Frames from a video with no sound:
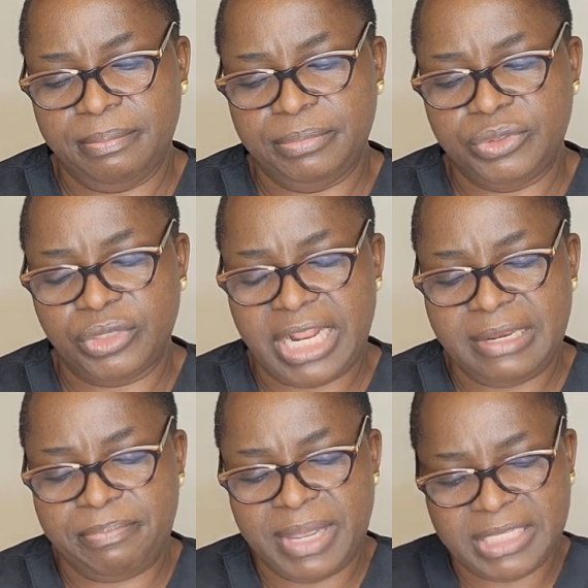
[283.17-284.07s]
so that the
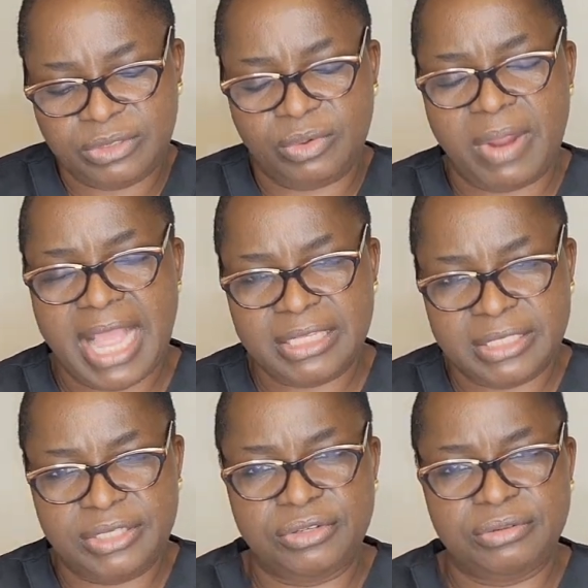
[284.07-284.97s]
person will
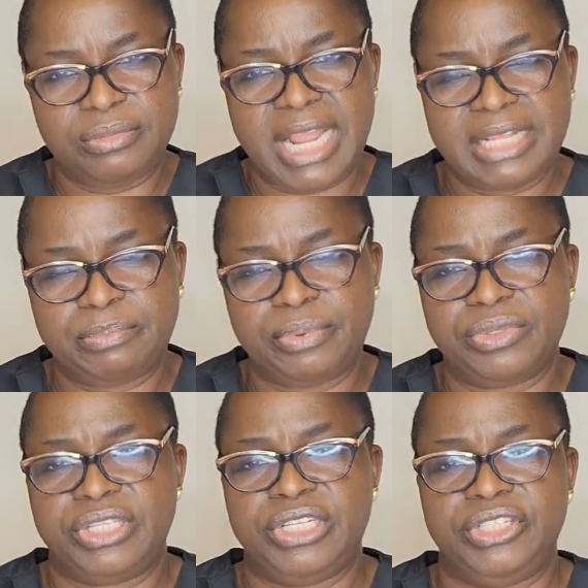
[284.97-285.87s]
assume that
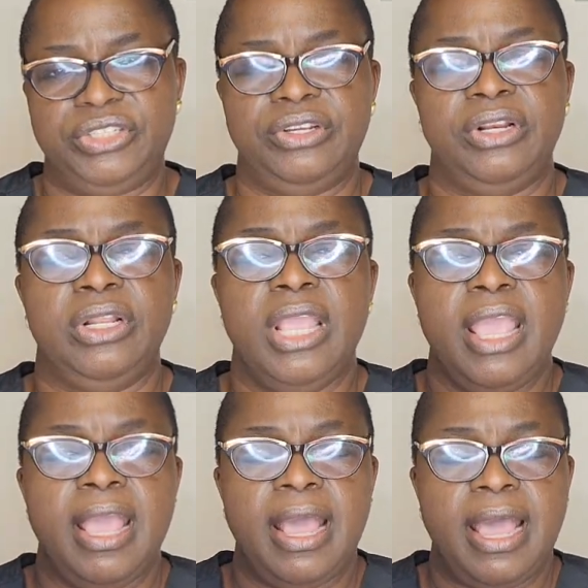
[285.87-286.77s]
position
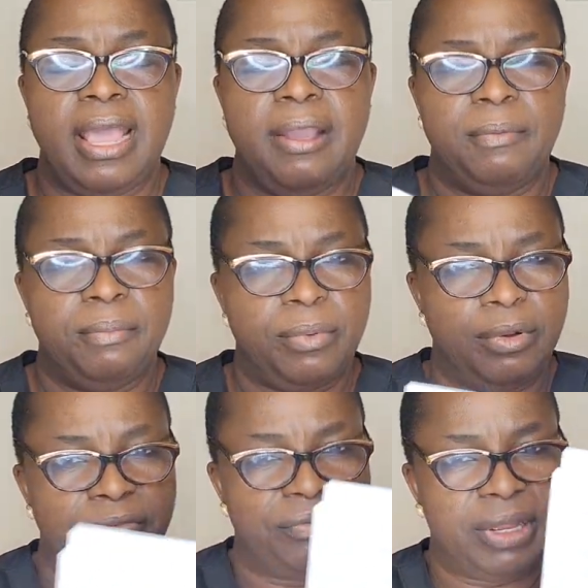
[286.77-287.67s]

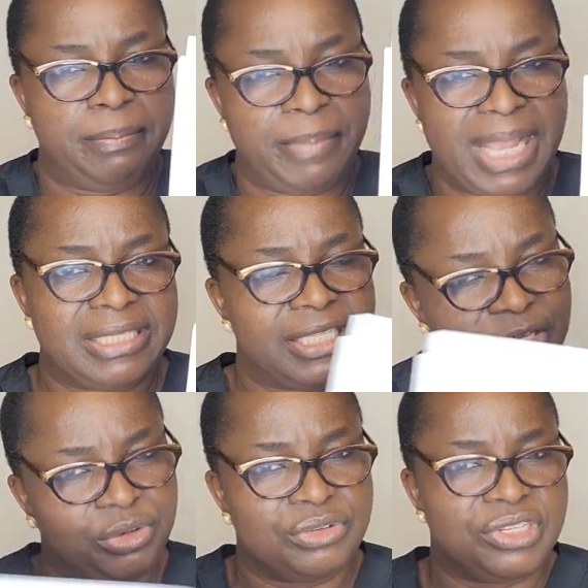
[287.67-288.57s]
of a person
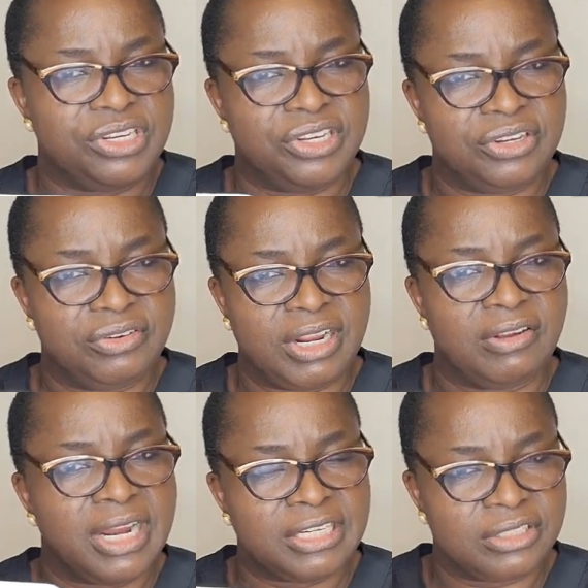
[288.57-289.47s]
using the
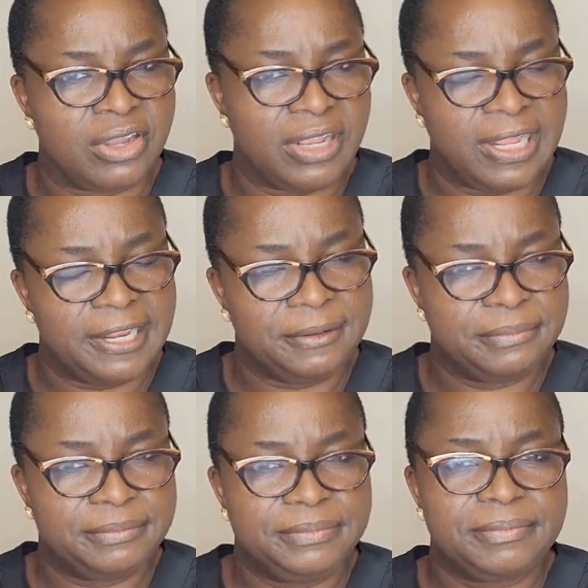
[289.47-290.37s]
regular toilet.
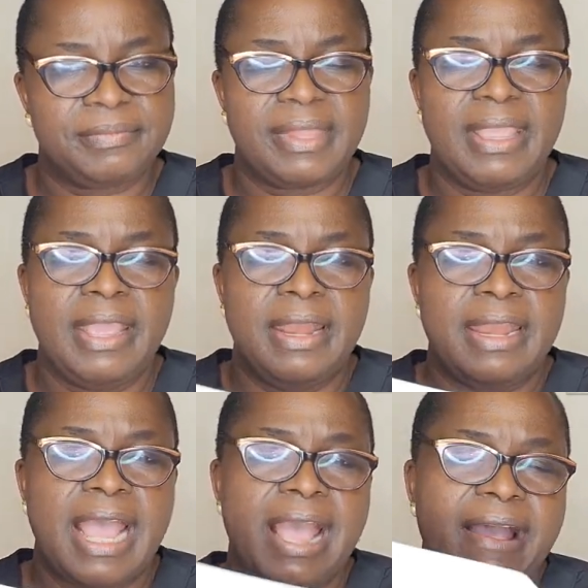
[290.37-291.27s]

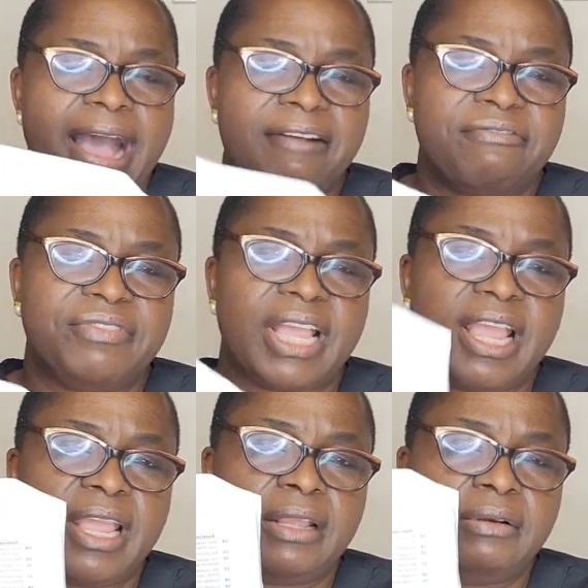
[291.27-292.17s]
Now,
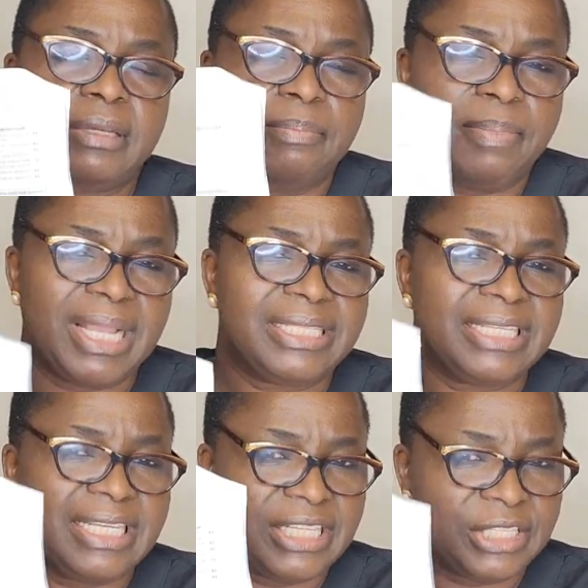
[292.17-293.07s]
after the
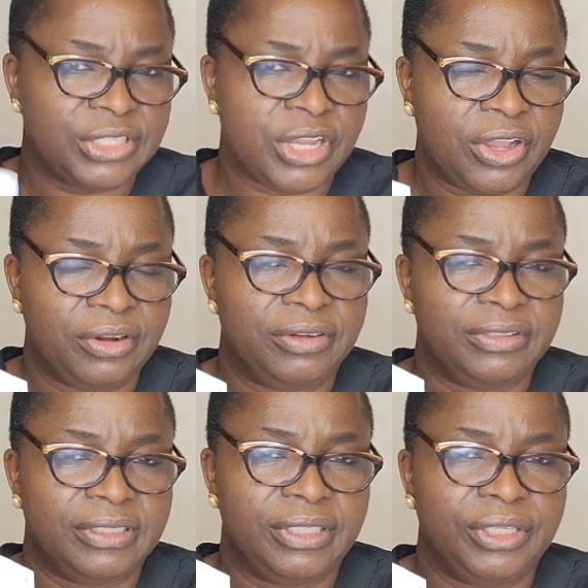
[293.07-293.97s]
person is done,
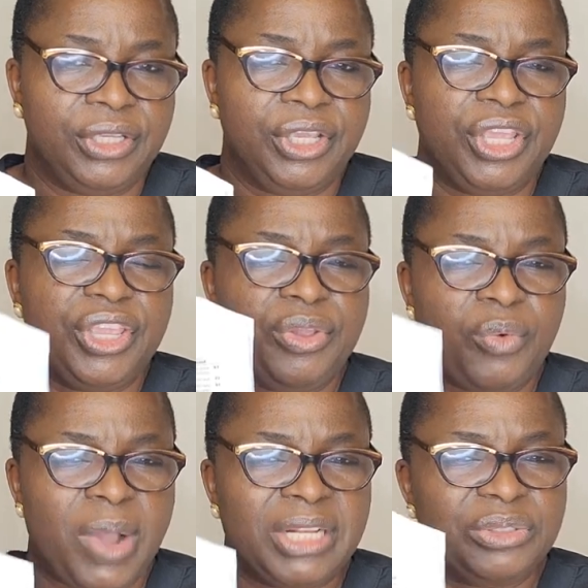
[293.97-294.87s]
you
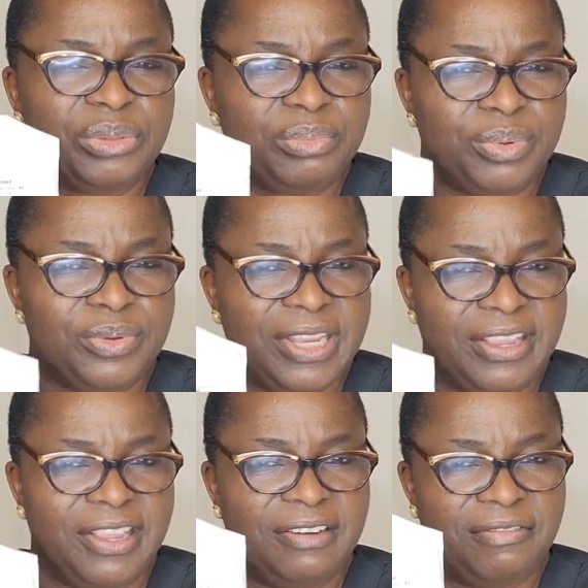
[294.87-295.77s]
want to put the
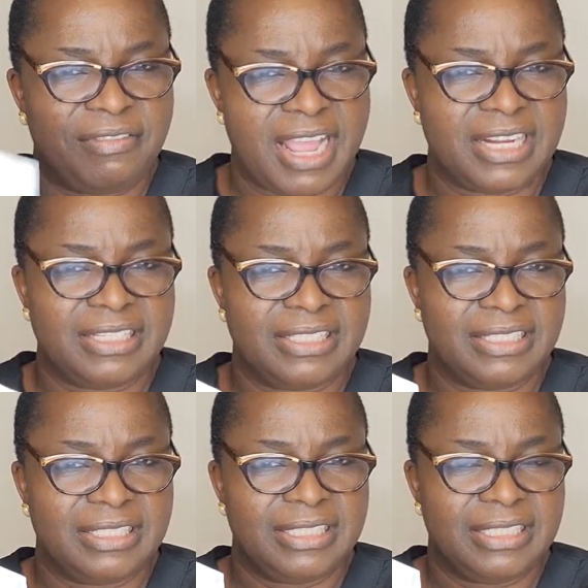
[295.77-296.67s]
head flat
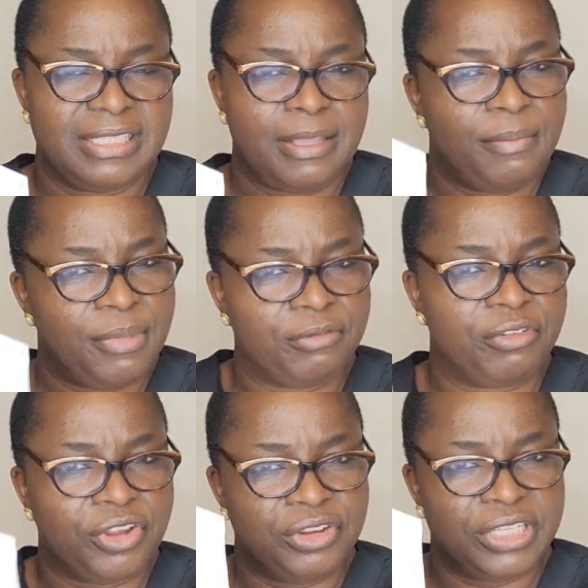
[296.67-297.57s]

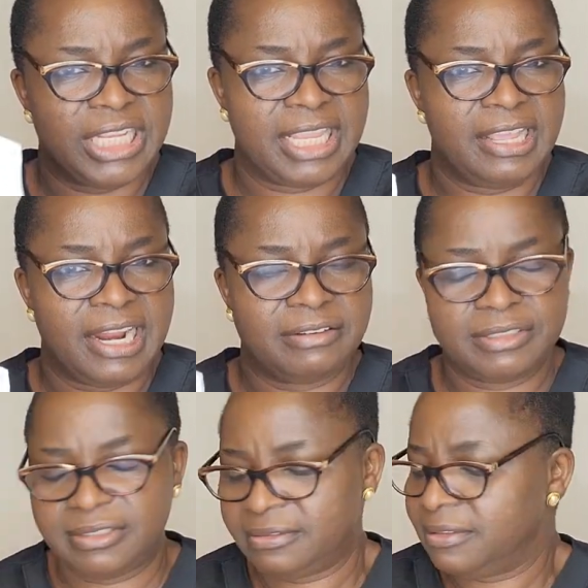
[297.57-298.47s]
before you take it out.